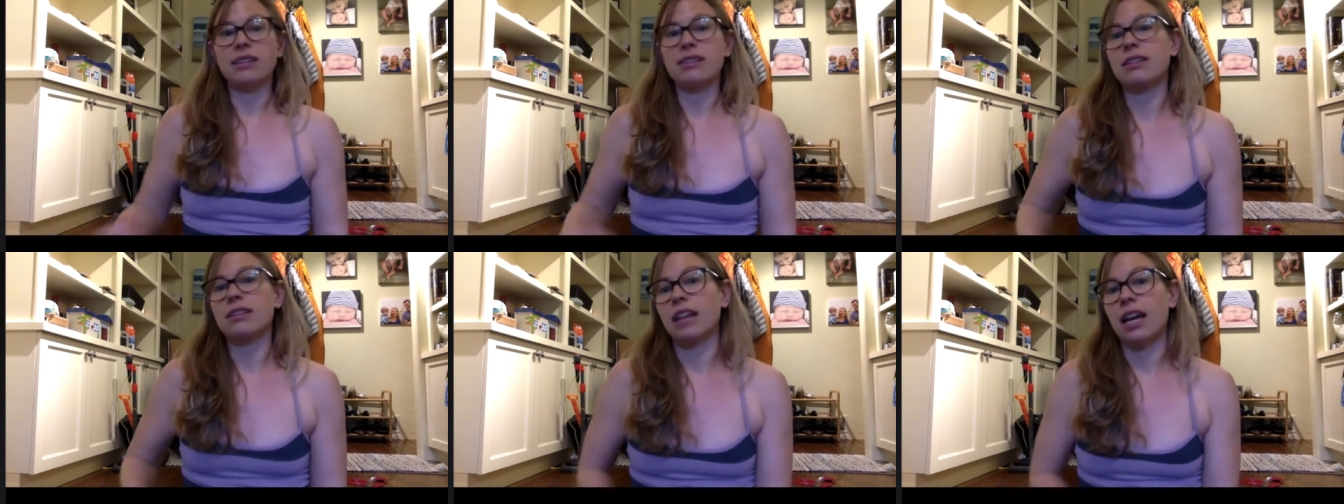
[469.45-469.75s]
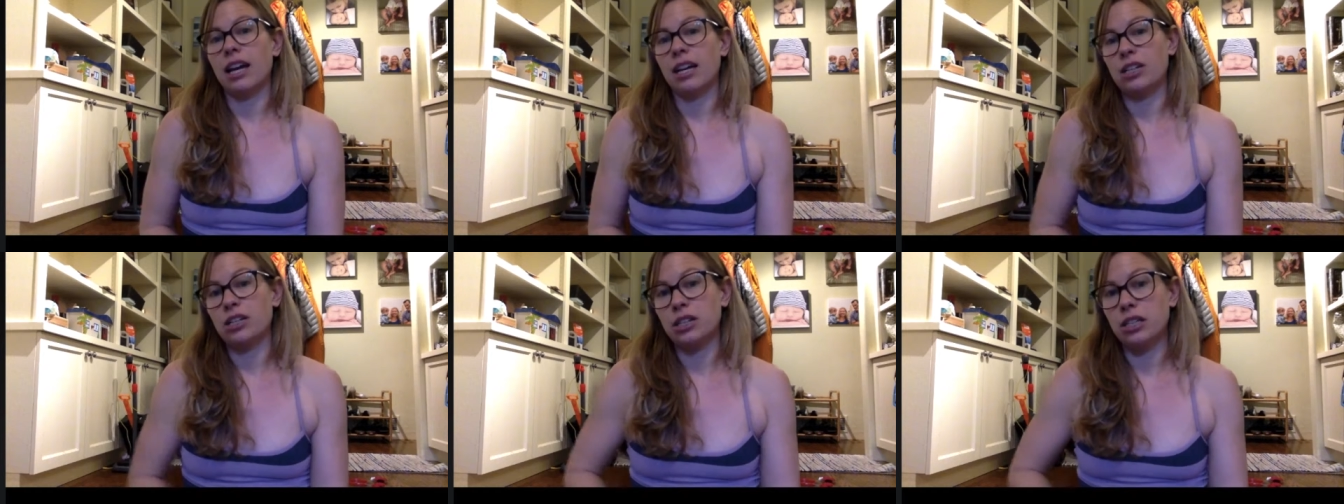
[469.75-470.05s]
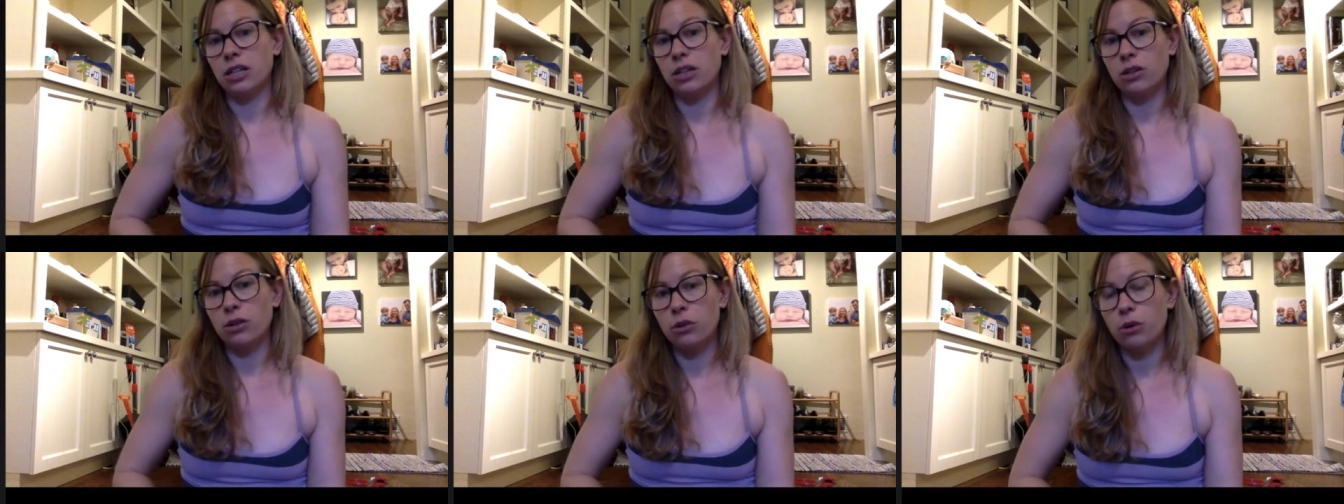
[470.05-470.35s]
That's going to
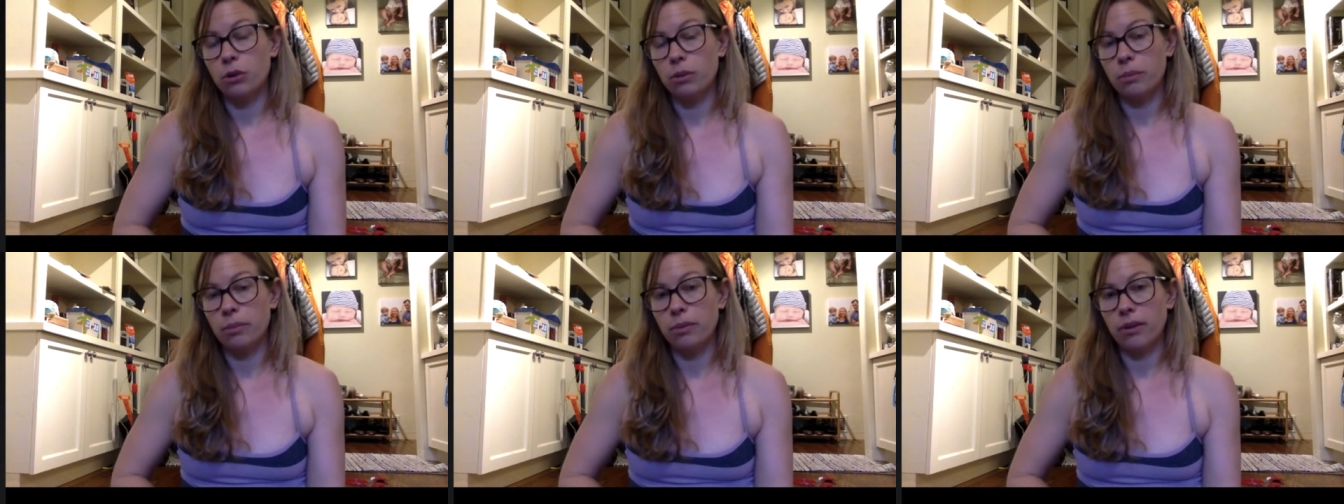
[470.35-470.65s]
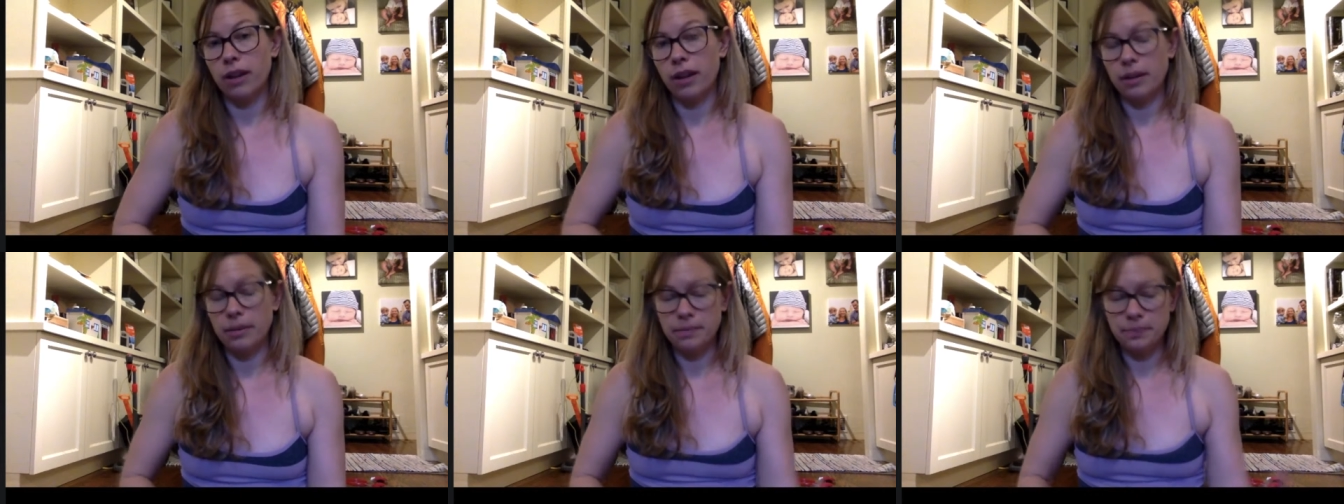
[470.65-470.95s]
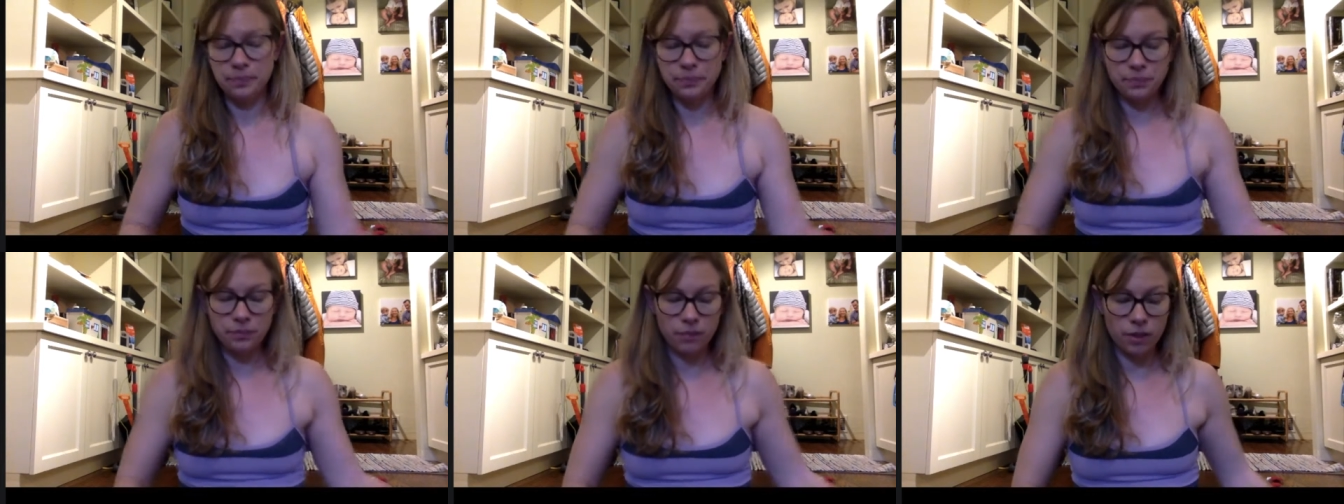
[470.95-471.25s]
actually incorporate
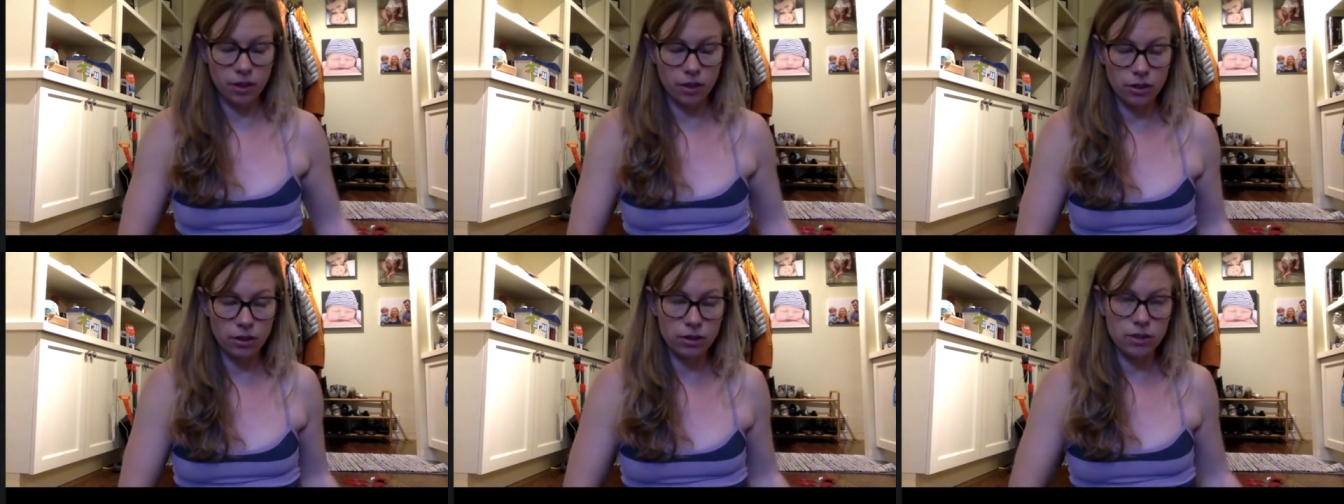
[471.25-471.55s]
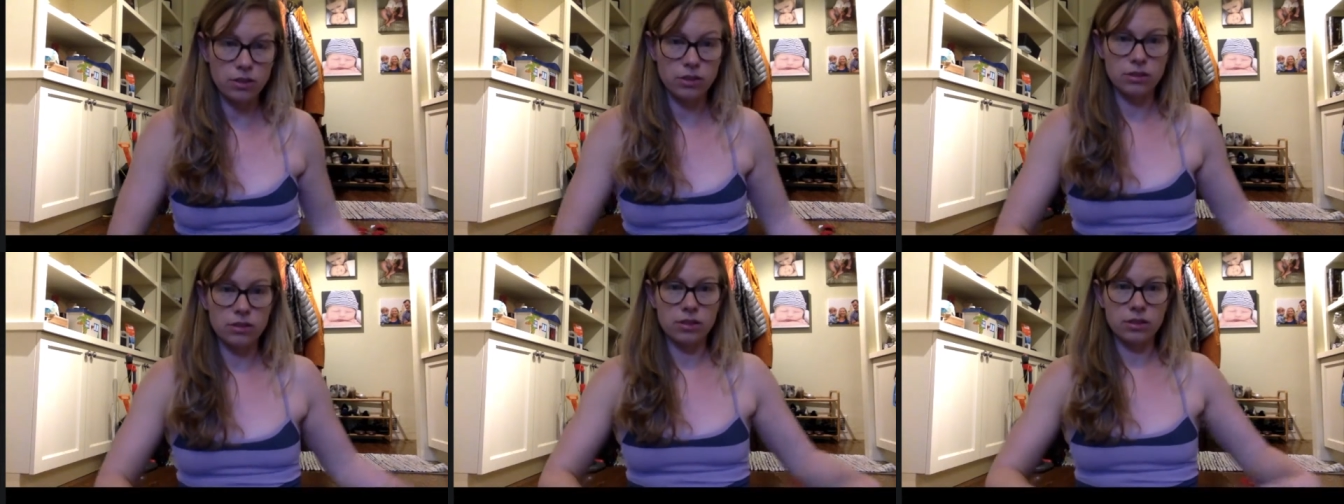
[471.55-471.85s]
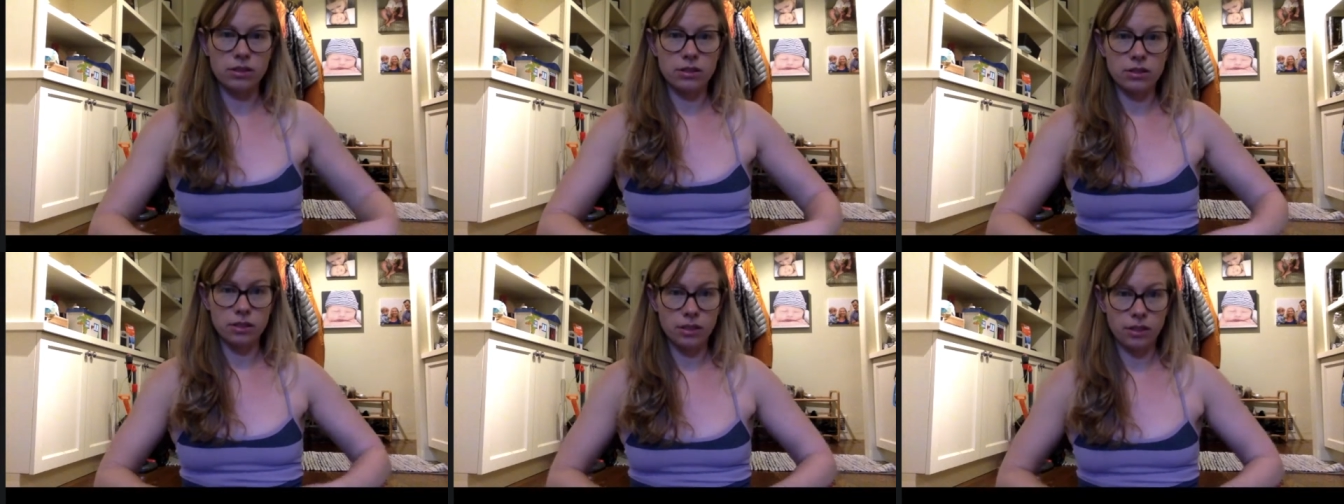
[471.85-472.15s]
your
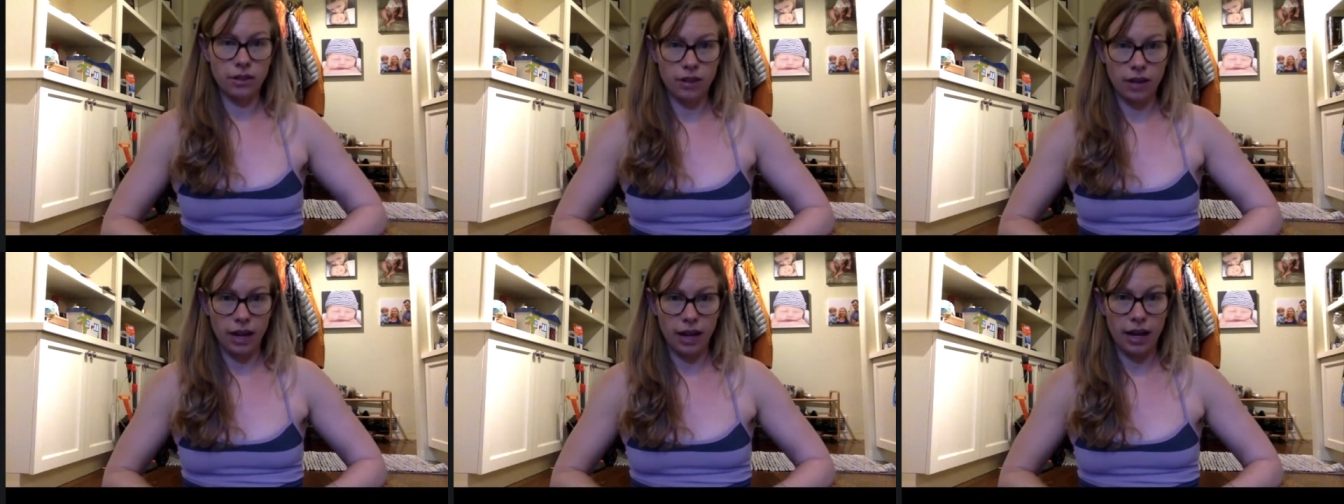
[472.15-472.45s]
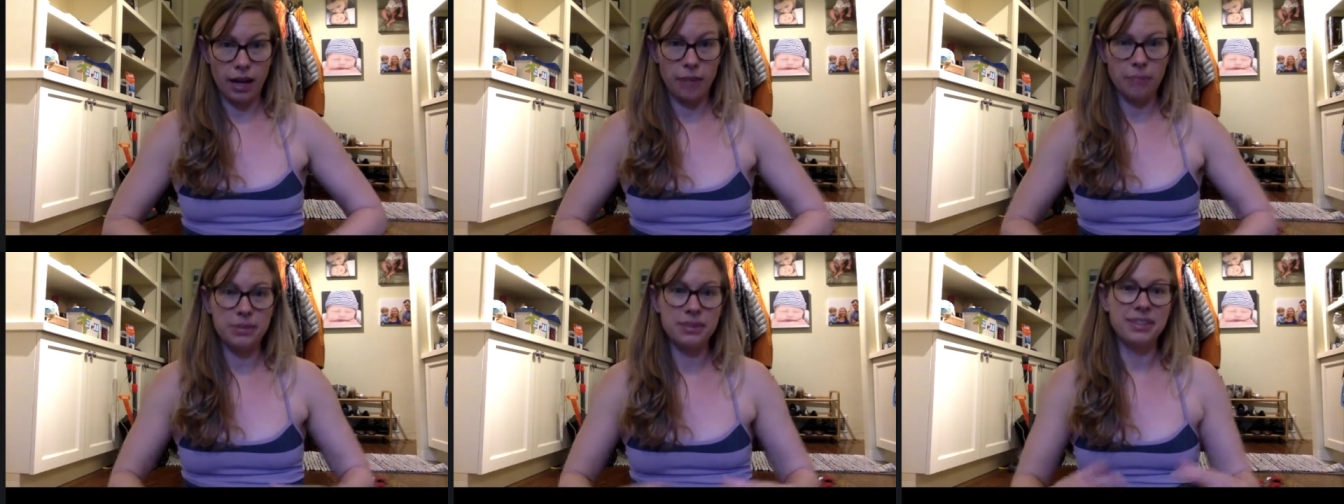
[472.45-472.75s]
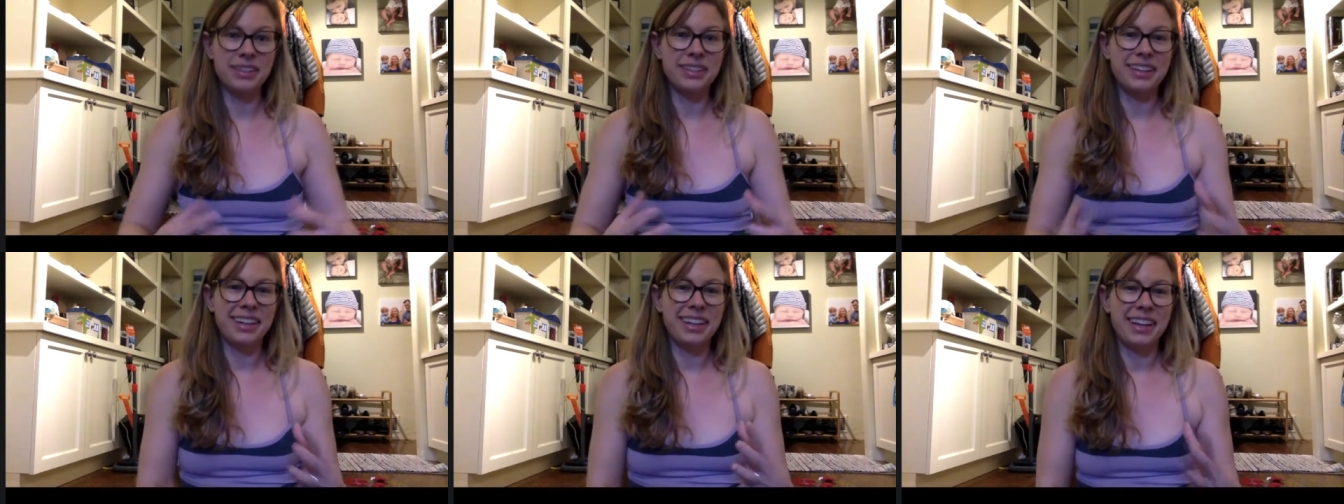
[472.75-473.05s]
glutes, your
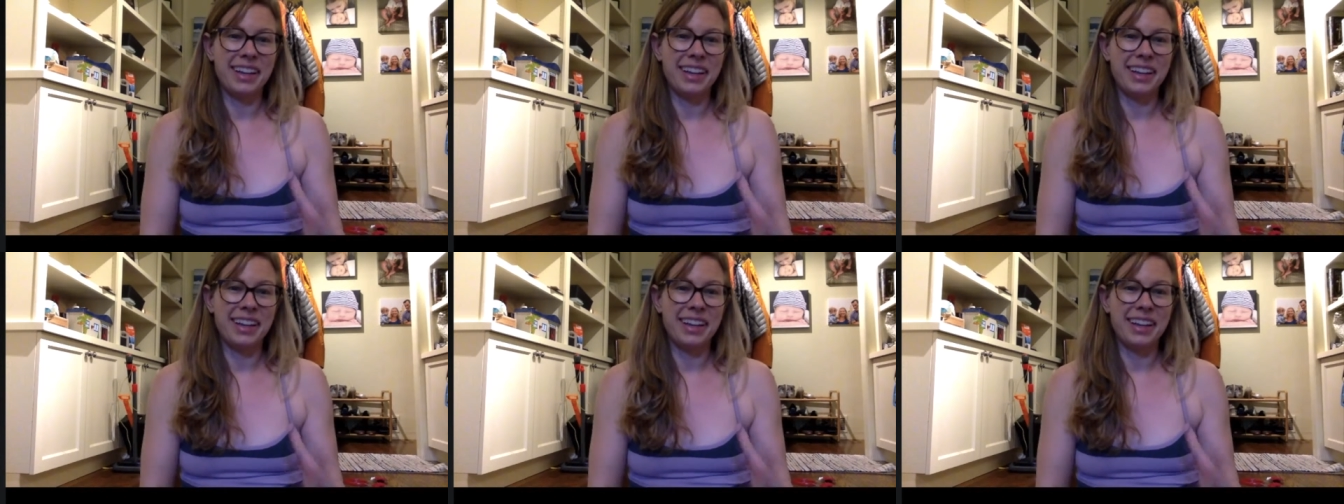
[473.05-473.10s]
abs,